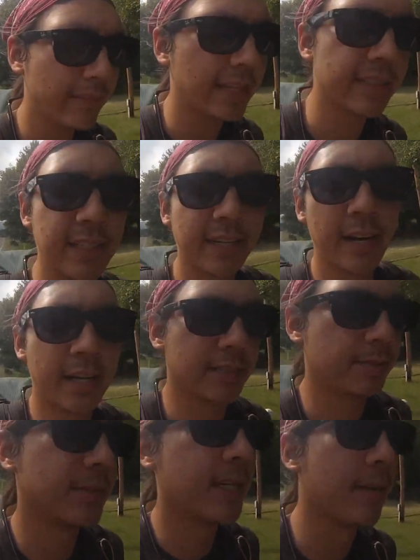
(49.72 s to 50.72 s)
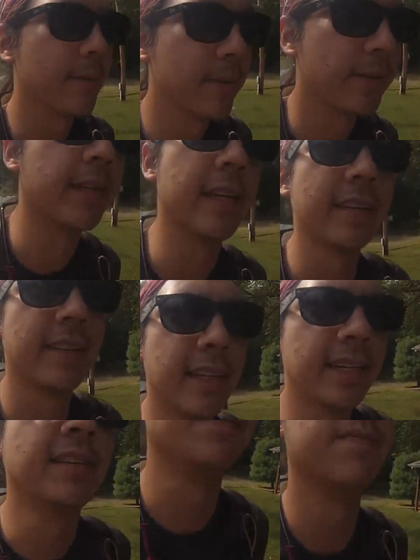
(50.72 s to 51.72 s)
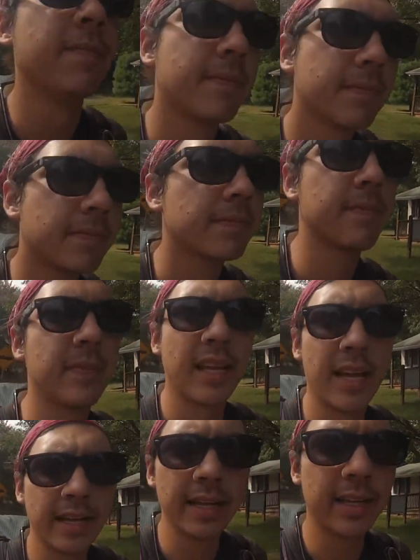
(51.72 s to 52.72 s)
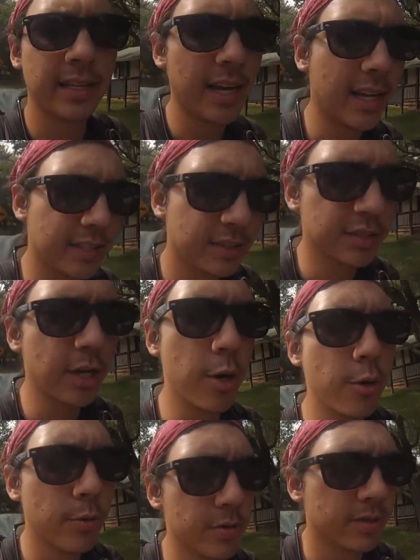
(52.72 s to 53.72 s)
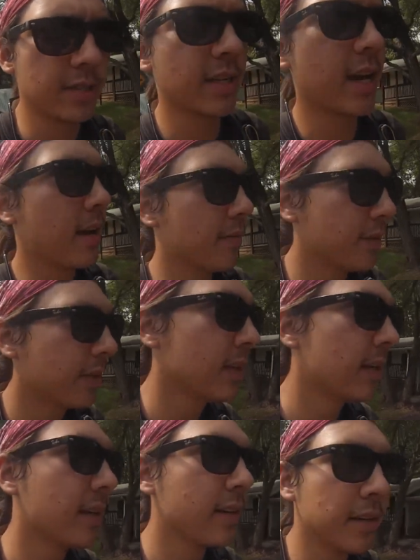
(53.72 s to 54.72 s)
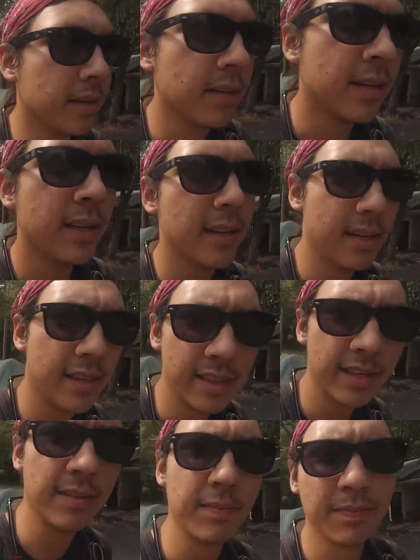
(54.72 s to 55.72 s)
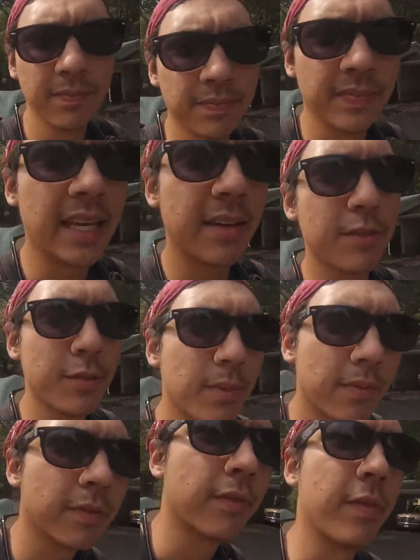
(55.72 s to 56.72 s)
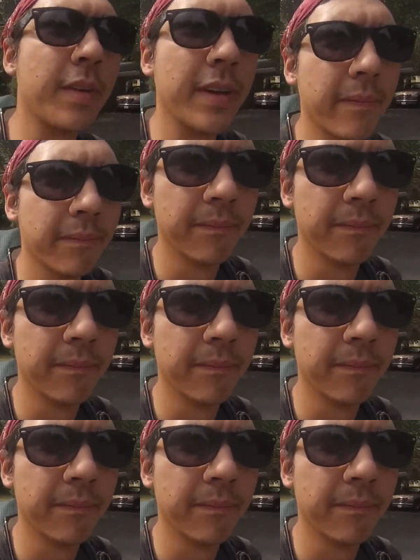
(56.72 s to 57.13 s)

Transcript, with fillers: I just had an awesome time though. Like they, I got scones and coffee there and, and they gave it to me for free.